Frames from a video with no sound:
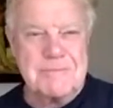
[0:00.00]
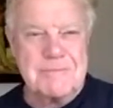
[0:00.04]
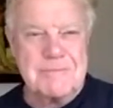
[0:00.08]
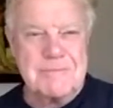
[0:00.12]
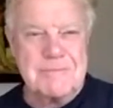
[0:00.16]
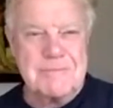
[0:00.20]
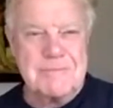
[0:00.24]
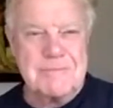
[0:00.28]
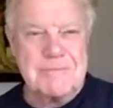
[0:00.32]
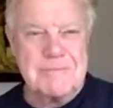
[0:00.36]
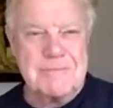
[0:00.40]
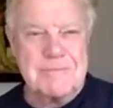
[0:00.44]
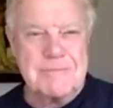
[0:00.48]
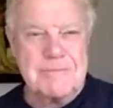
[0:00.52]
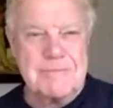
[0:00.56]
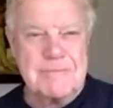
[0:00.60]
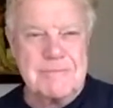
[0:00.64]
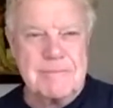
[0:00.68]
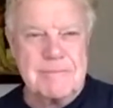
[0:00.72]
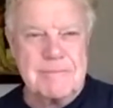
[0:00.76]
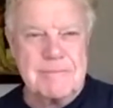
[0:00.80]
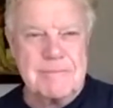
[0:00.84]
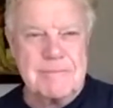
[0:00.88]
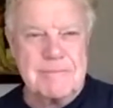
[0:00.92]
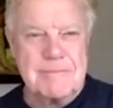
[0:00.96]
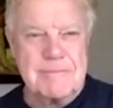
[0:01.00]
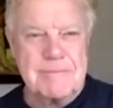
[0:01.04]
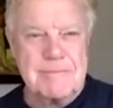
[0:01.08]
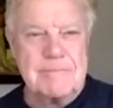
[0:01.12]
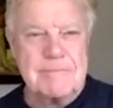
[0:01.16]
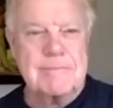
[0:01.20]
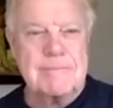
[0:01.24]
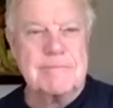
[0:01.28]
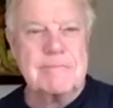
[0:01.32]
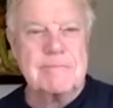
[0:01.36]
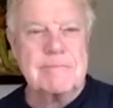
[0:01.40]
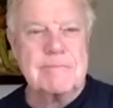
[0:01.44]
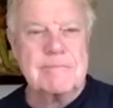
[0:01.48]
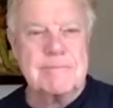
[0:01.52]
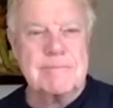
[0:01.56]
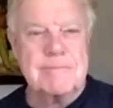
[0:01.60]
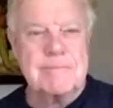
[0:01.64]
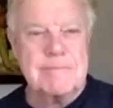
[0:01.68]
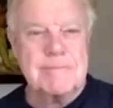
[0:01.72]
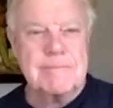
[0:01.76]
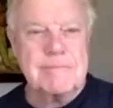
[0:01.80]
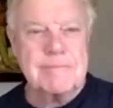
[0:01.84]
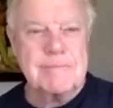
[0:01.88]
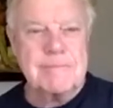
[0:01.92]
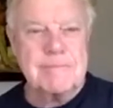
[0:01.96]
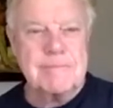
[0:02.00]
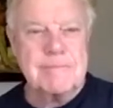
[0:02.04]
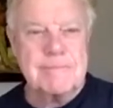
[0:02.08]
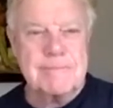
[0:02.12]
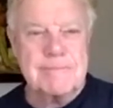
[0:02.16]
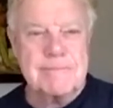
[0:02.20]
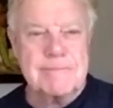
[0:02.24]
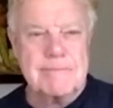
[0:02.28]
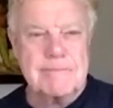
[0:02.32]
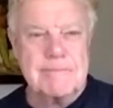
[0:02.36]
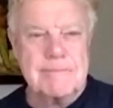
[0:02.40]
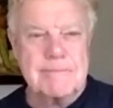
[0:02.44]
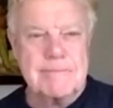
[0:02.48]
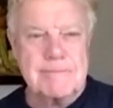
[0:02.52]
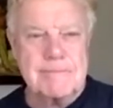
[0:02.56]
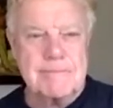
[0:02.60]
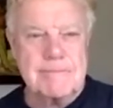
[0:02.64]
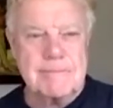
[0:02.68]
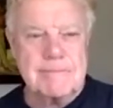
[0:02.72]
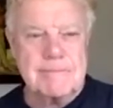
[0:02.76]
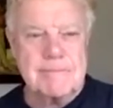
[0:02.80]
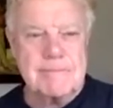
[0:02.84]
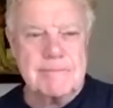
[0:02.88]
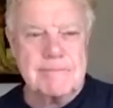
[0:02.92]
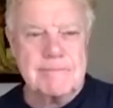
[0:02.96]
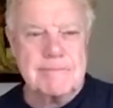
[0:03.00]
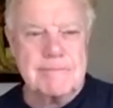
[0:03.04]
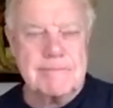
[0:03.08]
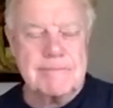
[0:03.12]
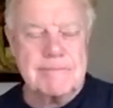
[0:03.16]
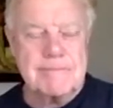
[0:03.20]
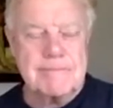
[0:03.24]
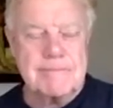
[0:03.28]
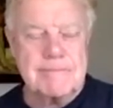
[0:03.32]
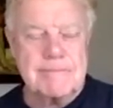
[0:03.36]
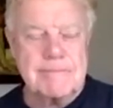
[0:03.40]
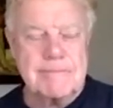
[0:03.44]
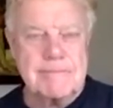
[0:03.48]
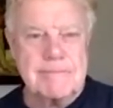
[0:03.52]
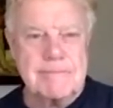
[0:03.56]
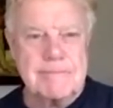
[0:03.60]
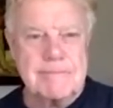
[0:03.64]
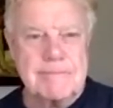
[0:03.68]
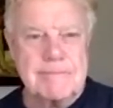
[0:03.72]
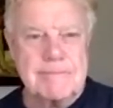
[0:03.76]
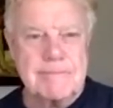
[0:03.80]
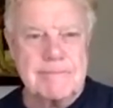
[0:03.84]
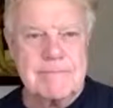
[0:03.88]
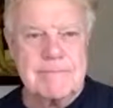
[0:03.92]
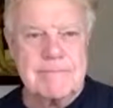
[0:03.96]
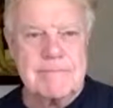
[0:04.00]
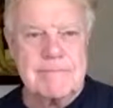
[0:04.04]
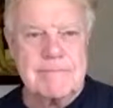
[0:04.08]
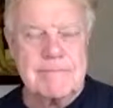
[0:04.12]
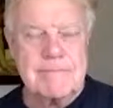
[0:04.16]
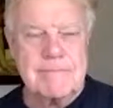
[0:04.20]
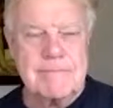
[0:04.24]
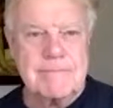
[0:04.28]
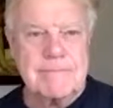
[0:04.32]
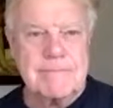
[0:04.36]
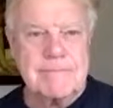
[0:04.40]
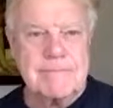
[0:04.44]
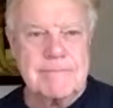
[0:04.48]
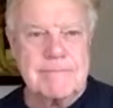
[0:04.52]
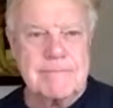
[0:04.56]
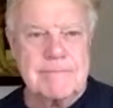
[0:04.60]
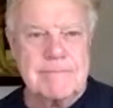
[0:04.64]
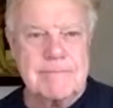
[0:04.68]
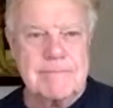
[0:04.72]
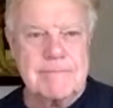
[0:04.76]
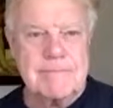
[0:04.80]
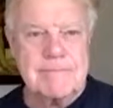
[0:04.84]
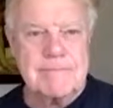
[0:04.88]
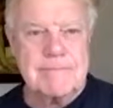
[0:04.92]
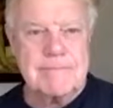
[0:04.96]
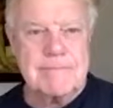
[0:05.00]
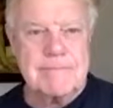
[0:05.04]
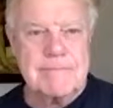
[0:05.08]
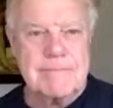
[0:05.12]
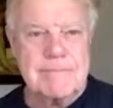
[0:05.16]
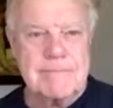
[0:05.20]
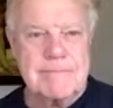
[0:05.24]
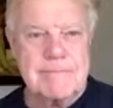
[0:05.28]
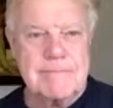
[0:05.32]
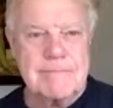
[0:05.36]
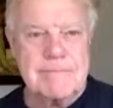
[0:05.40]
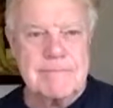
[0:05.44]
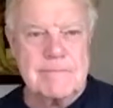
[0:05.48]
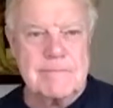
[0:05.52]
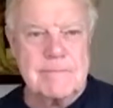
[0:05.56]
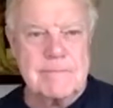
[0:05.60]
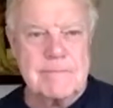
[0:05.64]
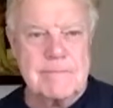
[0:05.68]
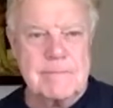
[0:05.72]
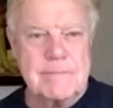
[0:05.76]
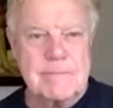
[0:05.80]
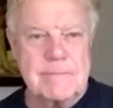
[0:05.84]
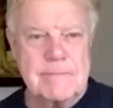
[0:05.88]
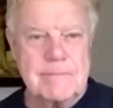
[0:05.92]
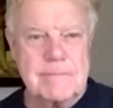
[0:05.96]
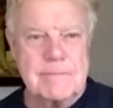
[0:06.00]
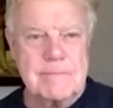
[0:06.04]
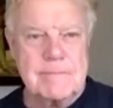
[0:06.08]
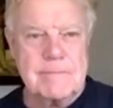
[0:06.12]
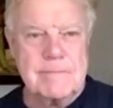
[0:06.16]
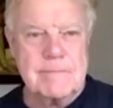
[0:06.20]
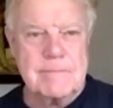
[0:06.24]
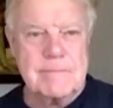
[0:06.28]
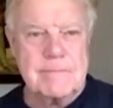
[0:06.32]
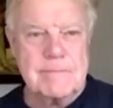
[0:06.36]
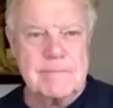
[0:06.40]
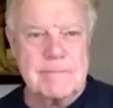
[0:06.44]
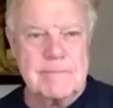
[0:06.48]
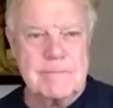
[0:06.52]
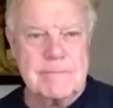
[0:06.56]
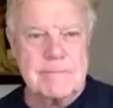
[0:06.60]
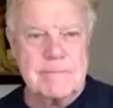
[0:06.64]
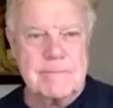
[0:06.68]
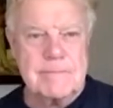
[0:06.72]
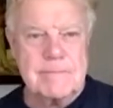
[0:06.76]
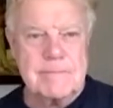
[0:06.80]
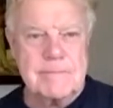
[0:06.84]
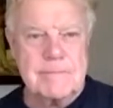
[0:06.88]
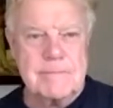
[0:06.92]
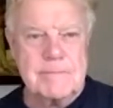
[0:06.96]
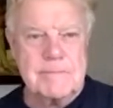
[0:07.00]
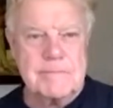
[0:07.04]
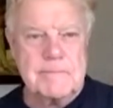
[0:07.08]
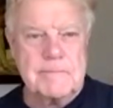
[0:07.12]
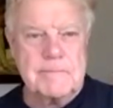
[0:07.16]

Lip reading: (silent)